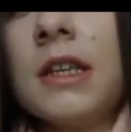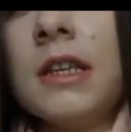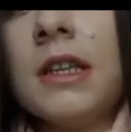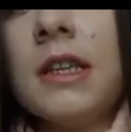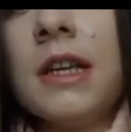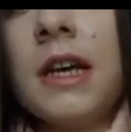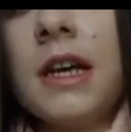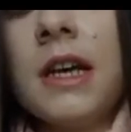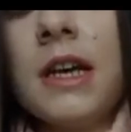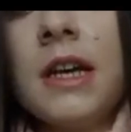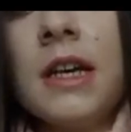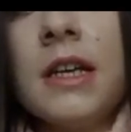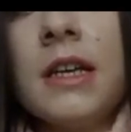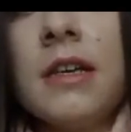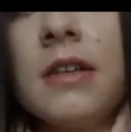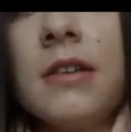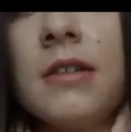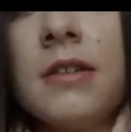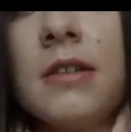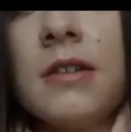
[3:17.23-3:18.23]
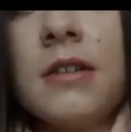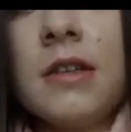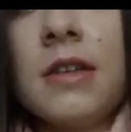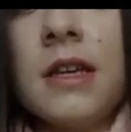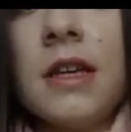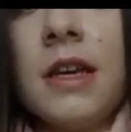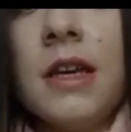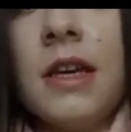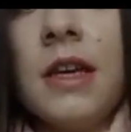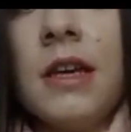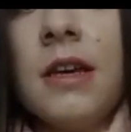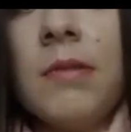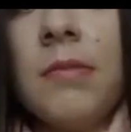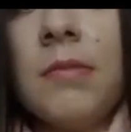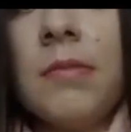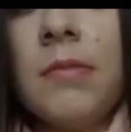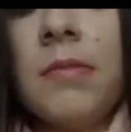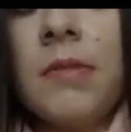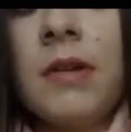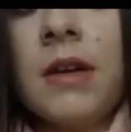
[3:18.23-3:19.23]
nice.
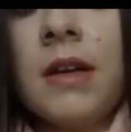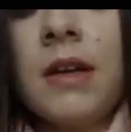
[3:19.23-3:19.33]
I'm